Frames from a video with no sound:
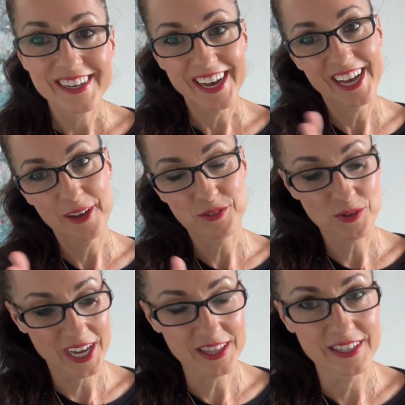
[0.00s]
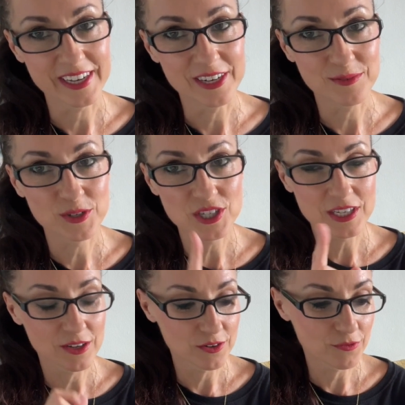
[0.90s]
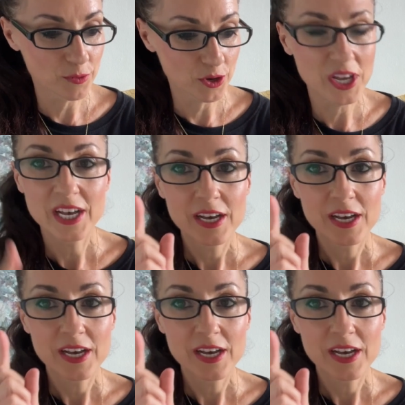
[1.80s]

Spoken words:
I have to cut that out, which is a lot of work.